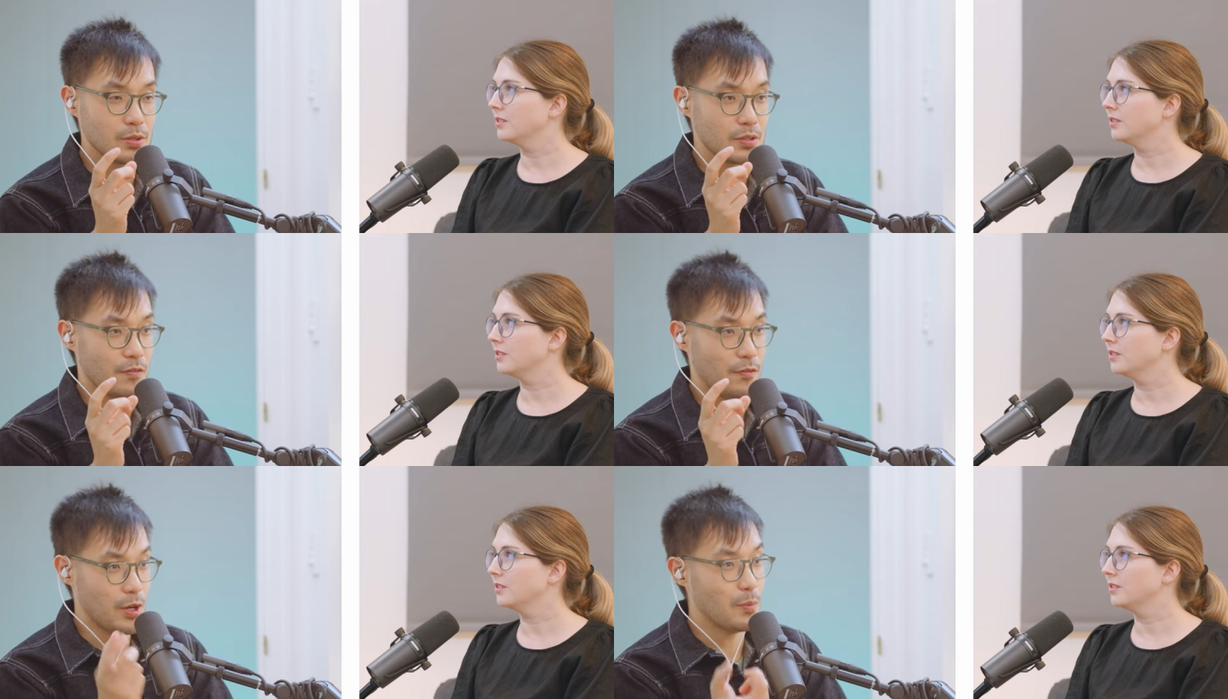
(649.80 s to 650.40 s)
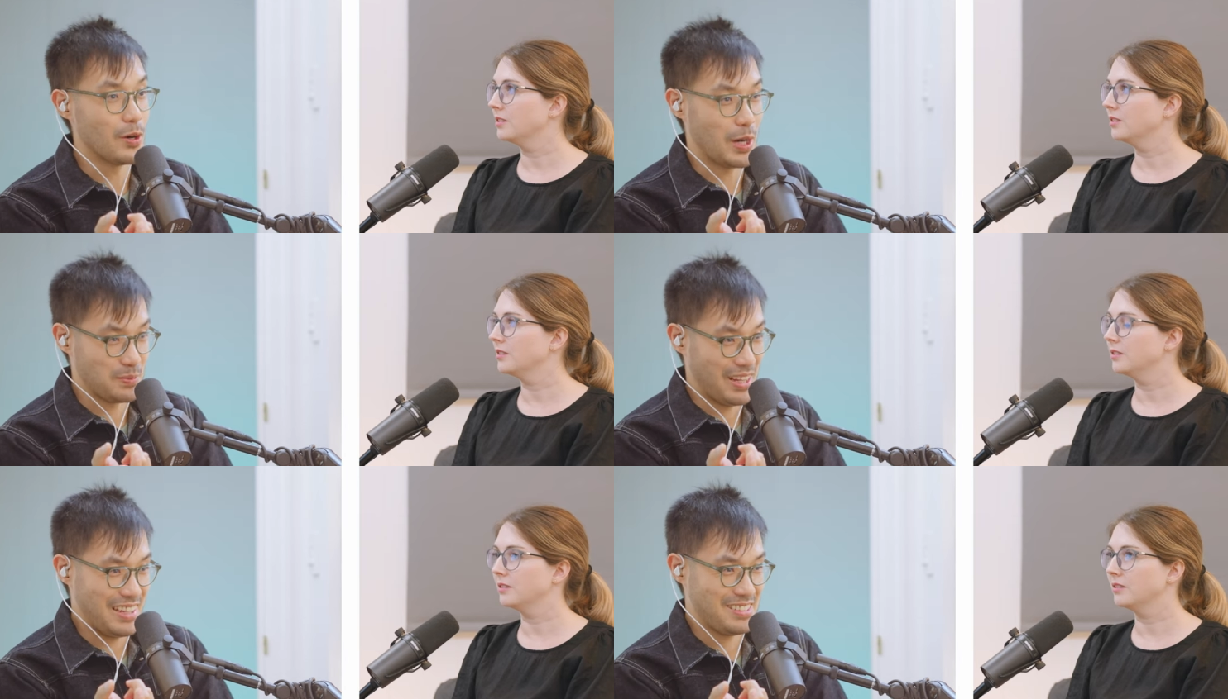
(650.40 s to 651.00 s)
Speaker 1: was a firmware
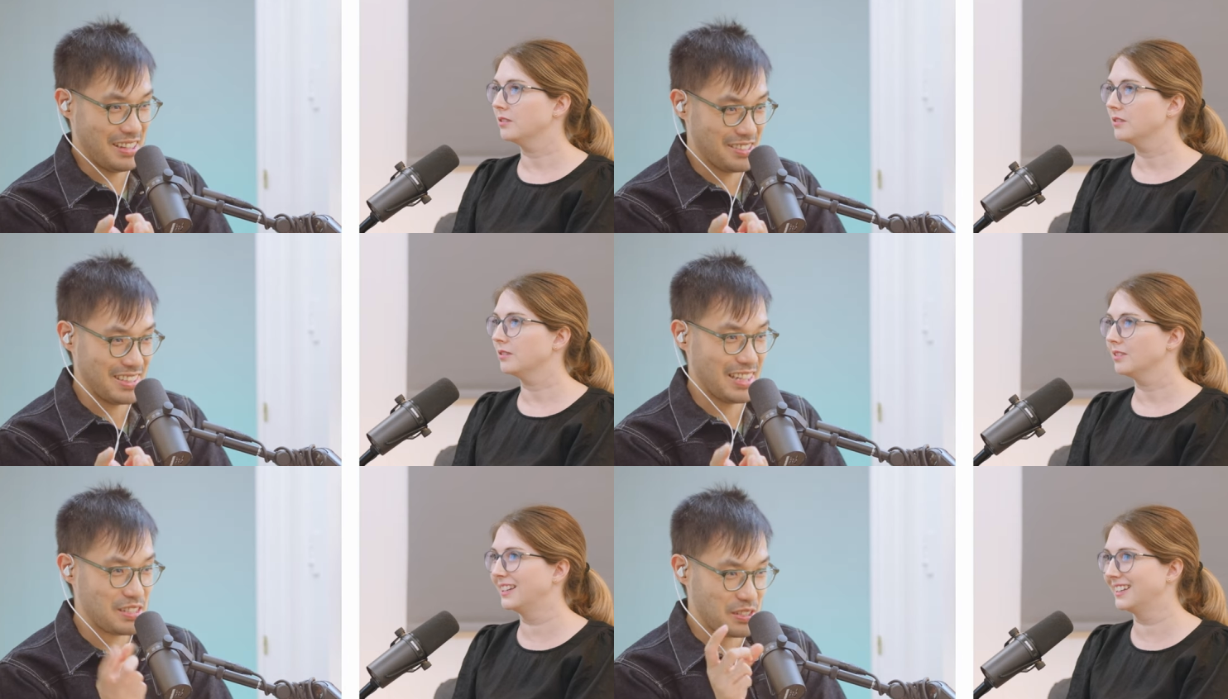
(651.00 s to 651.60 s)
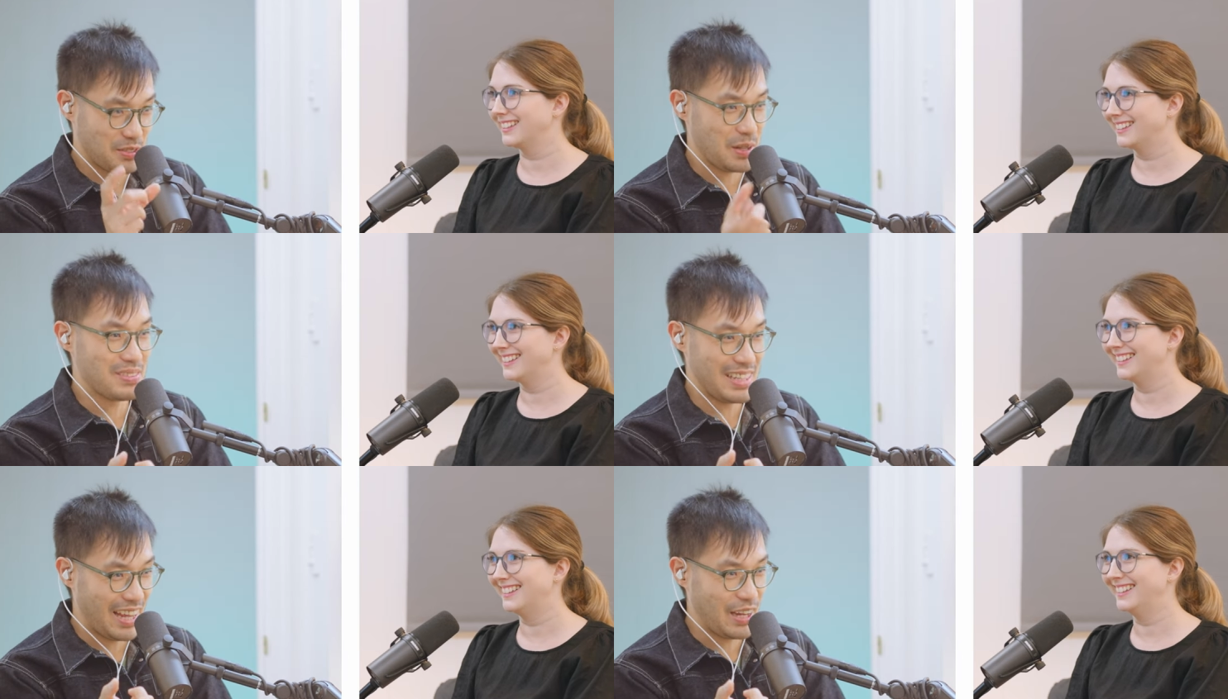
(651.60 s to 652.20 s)
update essentially that scrubbed
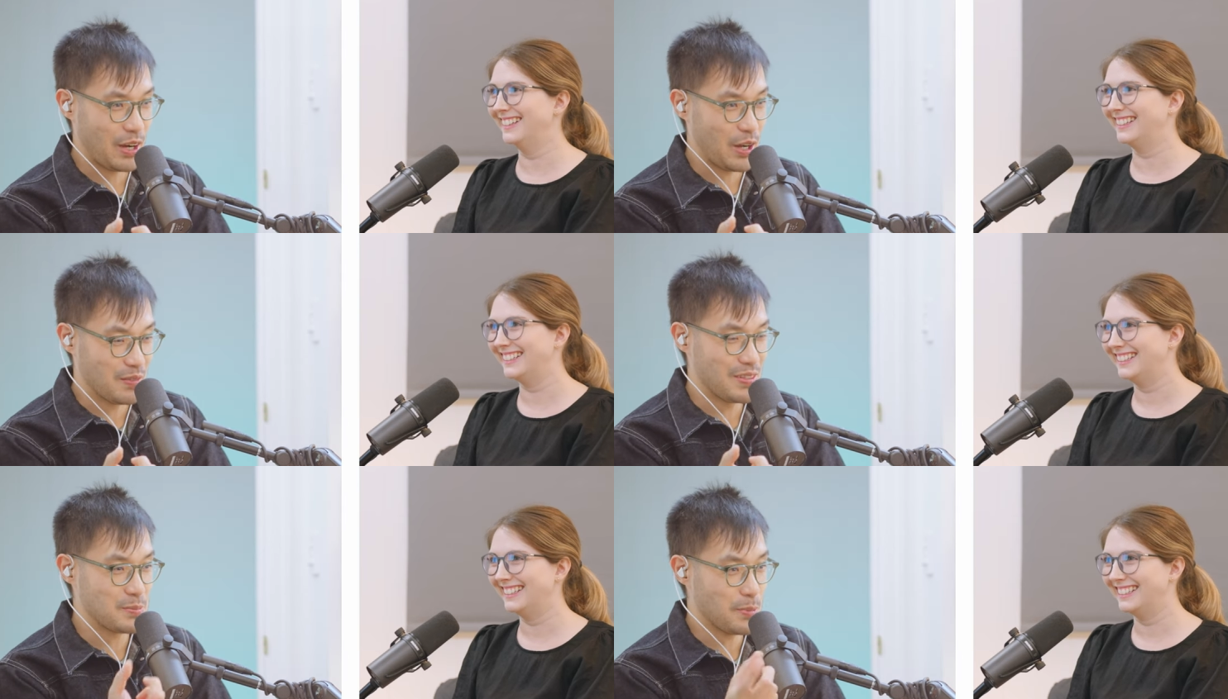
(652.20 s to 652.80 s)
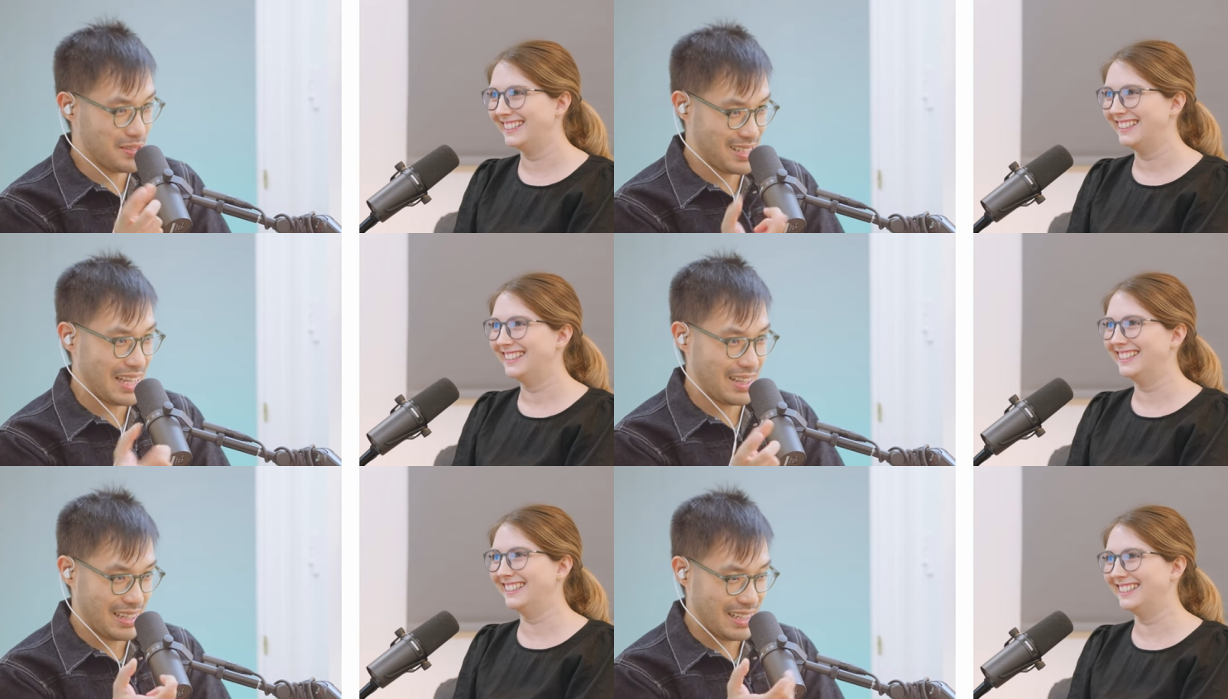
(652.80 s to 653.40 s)
the AI of its
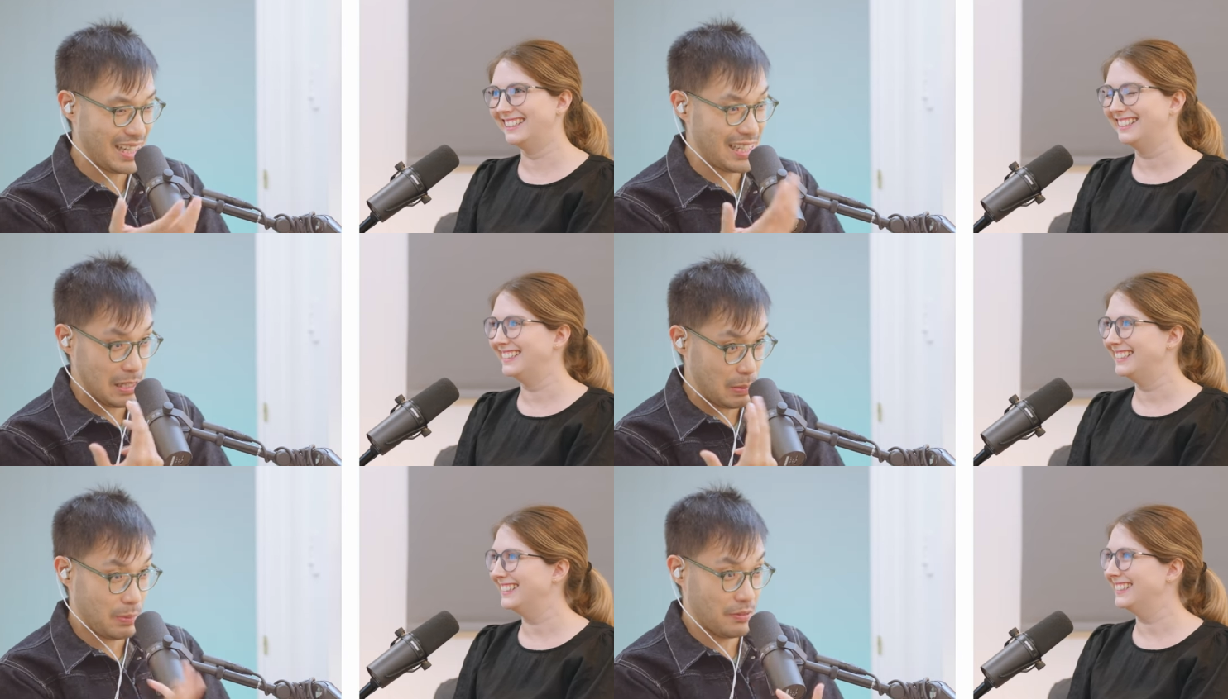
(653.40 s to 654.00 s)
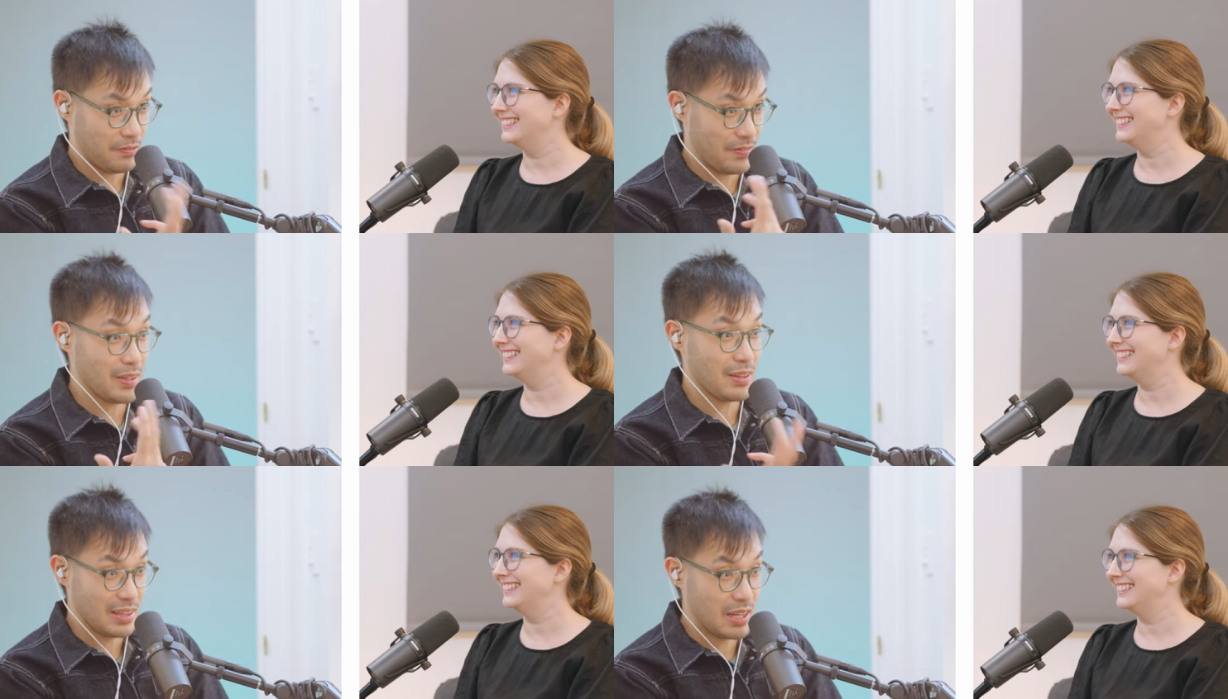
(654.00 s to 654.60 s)
personality that these people
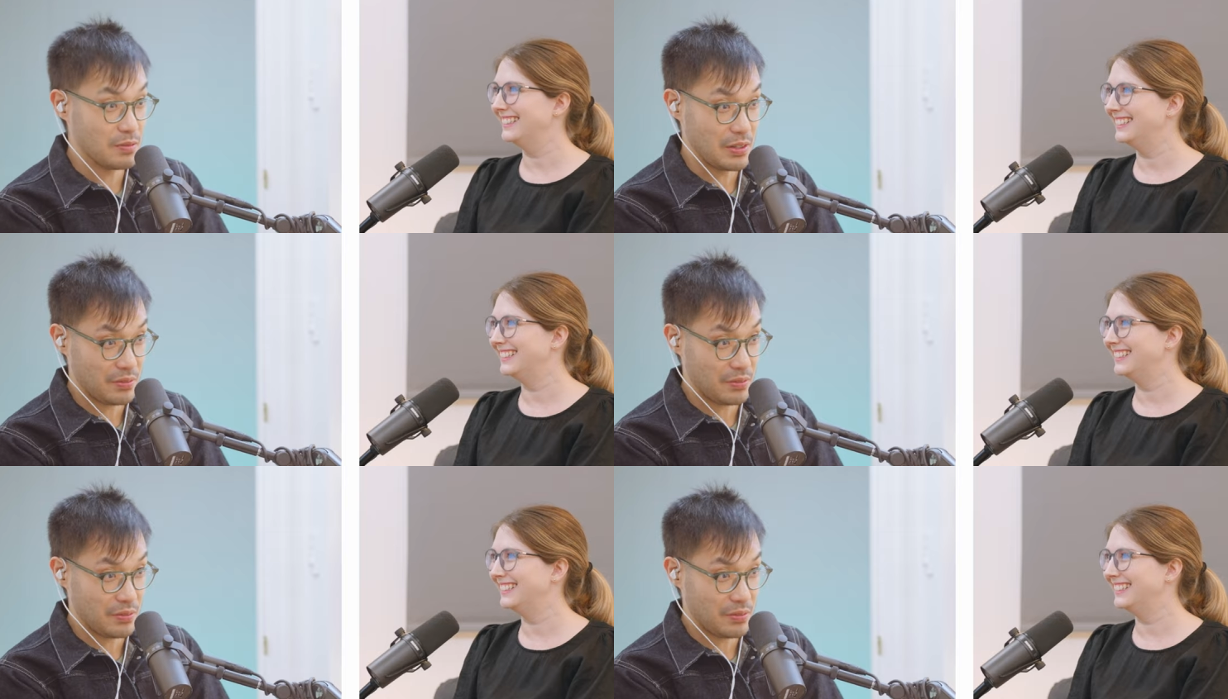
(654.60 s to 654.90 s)
fell in love with.